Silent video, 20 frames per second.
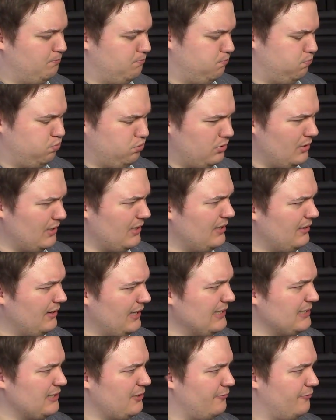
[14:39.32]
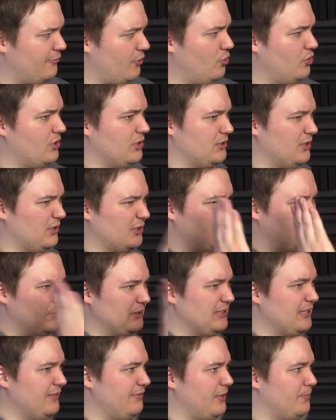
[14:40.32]
pretty laser focused on
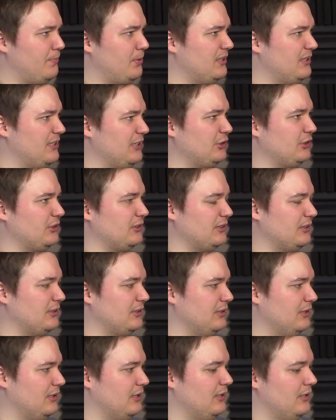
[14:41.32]
specific positions.